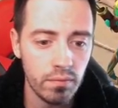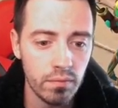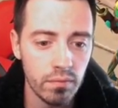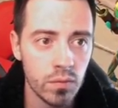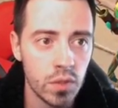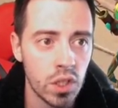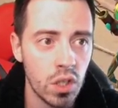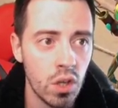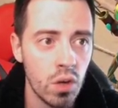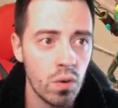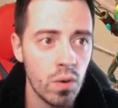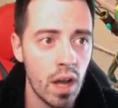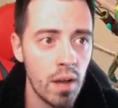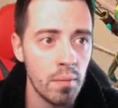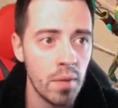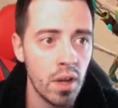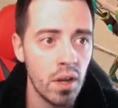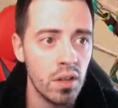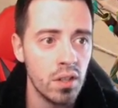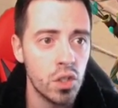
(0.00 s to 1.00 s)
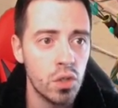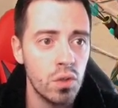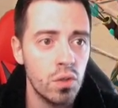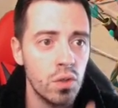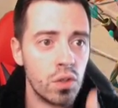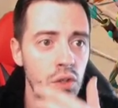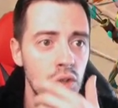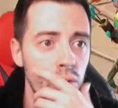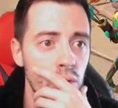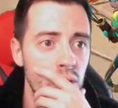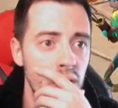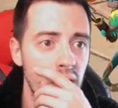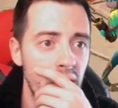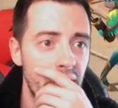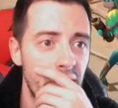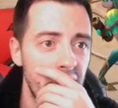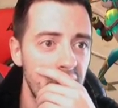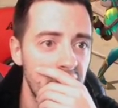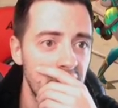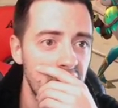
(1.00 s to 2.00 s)
So I'm gonna use
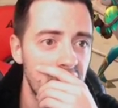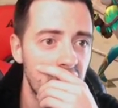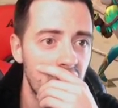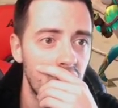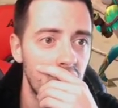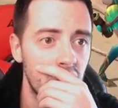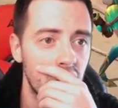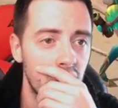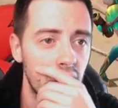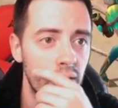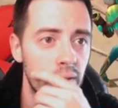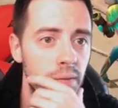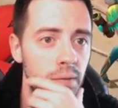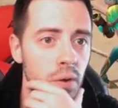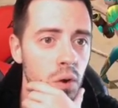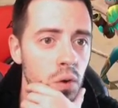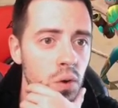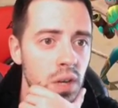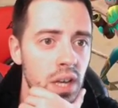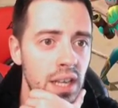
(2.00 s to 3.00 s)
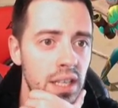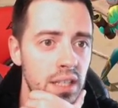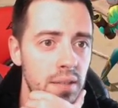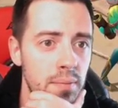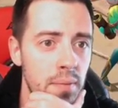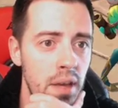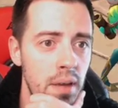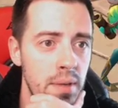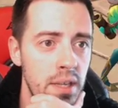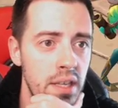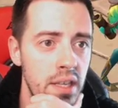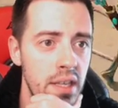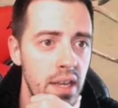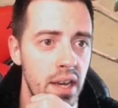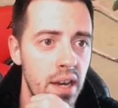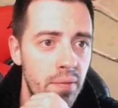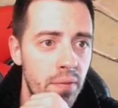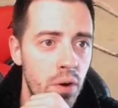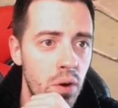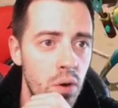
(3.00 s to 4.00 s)
this on focus maybe?
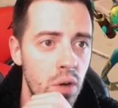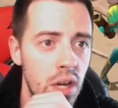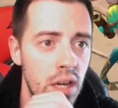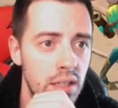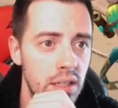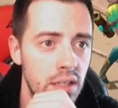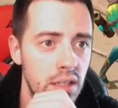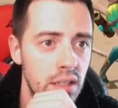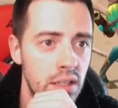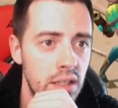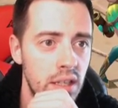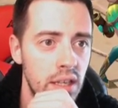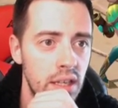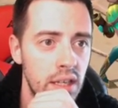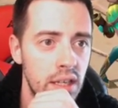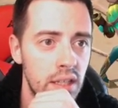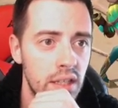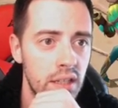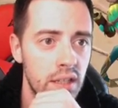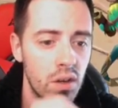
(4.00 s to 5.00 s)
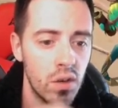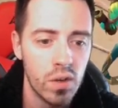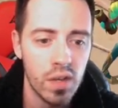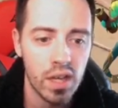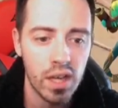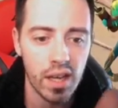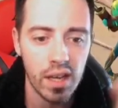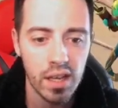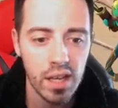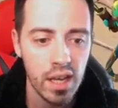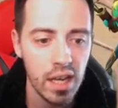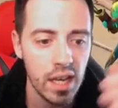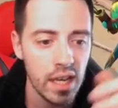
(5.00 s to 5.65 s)
Yeah, focus, take it, okay.